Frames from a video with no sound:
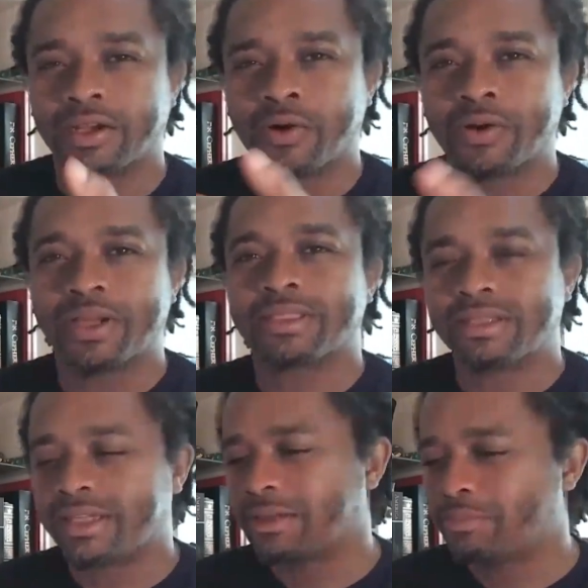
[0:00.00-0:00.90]
go get the
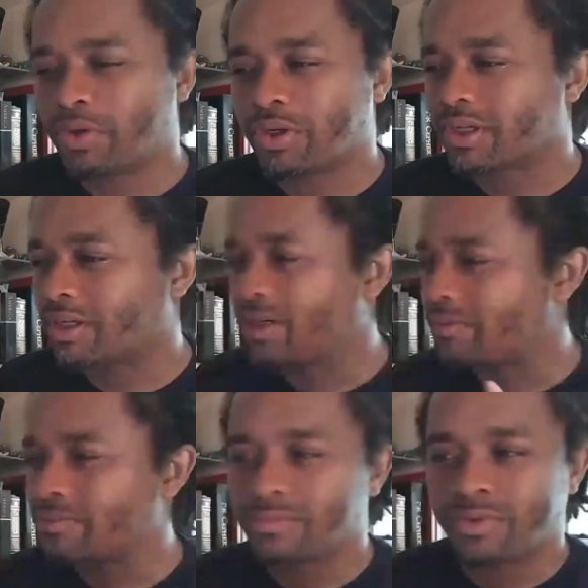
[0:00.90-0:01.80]
link, pull it up.
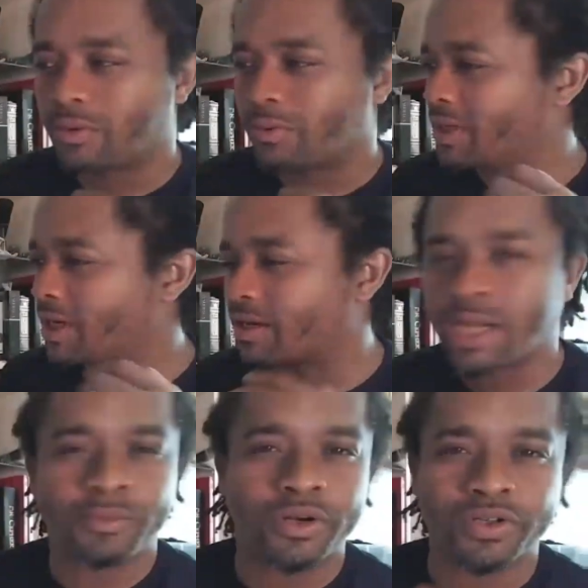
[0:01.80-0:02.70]
We got a
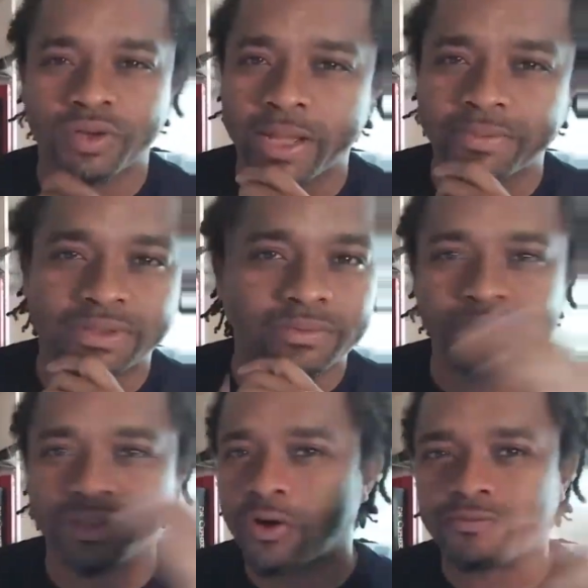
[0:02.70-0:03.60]
couple more drops.
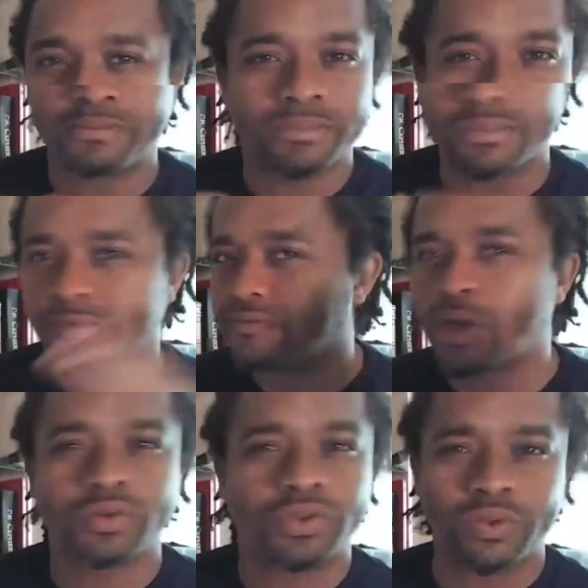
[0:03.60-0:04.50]
We're just gonna
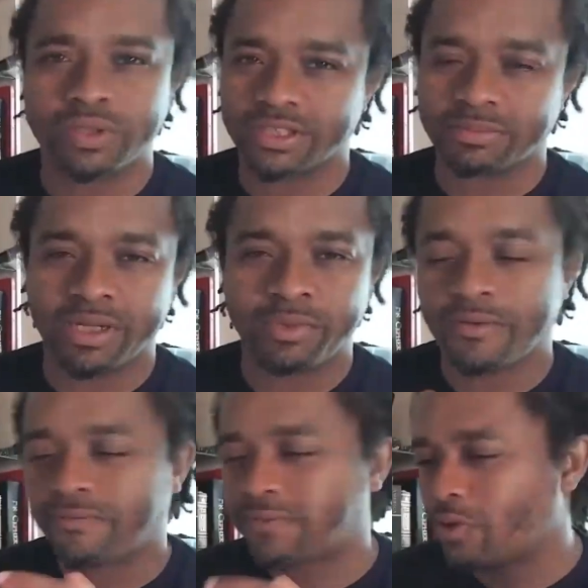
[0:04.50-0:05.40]
flow through this, man.
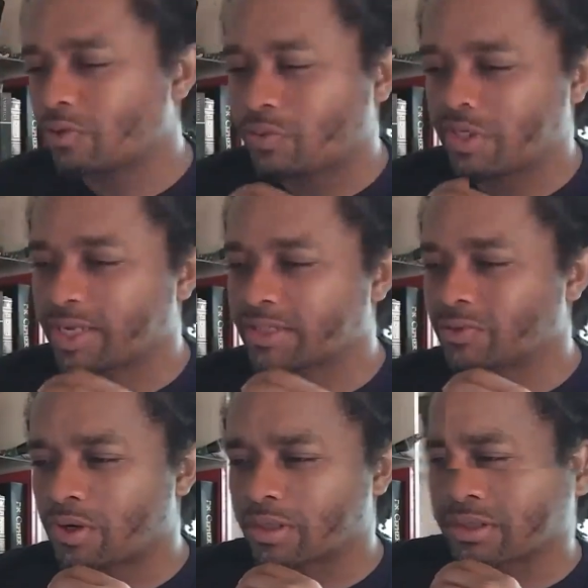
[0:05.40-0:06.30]
We're gonna flow through it like
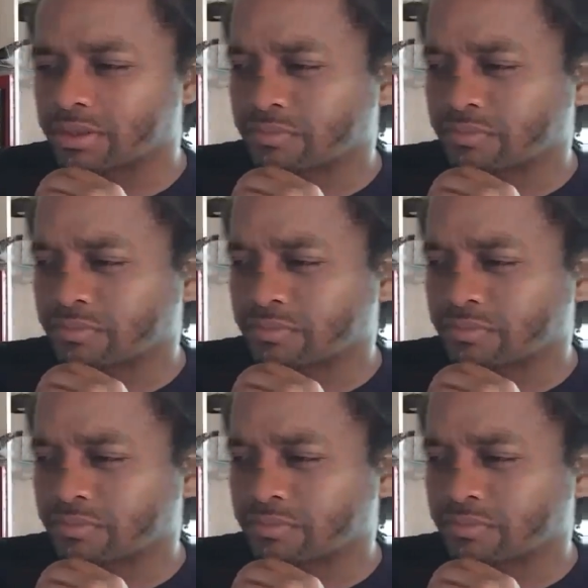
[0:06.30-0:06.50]
the water.